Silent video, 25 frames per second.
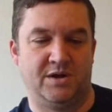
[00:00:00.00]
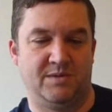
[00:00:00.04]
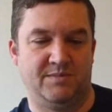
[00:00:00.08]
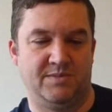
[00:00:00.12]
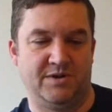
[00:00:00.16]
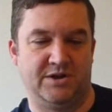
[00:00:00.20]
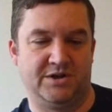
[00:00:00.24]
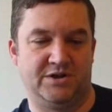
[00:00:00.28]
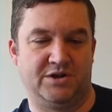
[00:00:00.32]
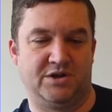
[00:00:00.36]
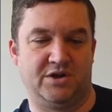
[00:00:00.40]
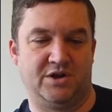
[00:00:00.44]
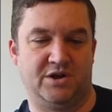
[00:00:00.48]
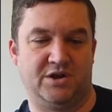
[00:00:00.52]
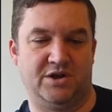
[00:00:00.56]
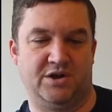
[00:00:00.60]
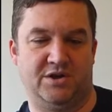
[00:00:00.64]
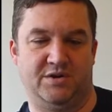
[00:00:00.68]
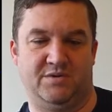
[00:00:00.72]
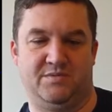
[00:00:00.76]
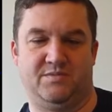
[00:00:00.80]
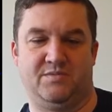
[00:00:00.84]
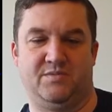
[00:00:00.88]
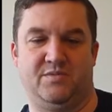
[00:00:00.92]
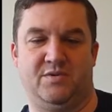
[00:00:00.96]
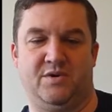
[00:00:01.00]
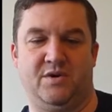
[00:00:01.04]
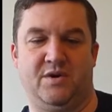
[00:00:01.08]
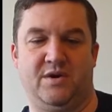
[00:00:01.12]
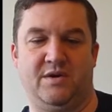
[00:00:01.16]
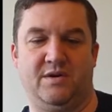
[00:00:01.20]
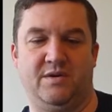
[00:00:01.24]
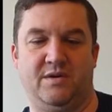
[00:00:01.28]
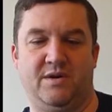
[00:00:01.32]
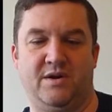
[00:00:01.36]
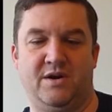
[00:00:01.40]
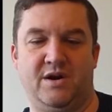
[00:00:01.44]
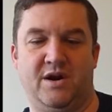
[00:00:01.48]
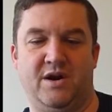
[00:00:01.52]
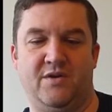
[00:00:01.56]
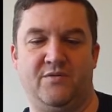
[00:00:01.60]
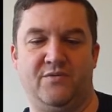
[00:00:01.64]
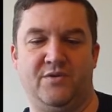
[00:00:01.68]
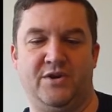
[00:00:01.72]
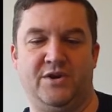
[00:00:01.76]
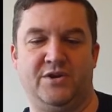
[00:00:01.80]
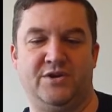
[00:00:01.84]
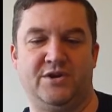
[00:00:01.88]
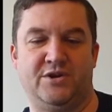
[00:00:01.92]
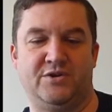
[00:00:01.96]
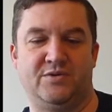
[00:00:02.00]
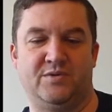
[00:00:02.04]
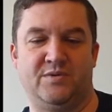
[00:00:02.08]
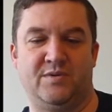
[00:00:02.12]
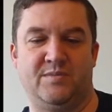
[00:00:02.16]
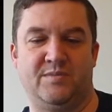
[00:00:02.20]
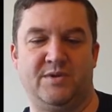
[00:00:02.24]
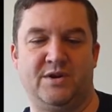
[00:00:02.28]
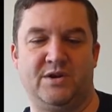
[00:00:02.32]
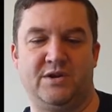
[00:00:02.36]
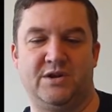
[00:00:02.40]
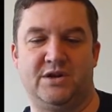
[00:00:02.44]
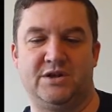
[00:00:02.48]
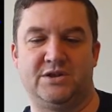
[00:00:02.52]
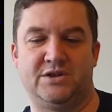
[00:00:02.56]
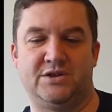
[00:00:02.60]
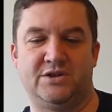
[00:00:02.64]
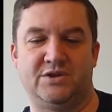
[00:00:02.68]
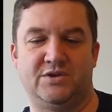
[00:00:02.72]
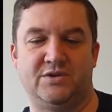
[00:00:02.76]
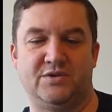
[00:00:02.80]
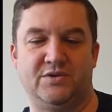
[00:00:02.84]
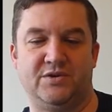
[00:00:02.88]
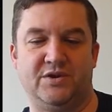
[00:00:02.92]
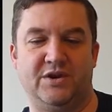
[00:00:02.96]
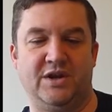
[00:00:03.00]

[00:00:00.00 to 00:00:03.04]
Basically, I can't read this without my glasses on.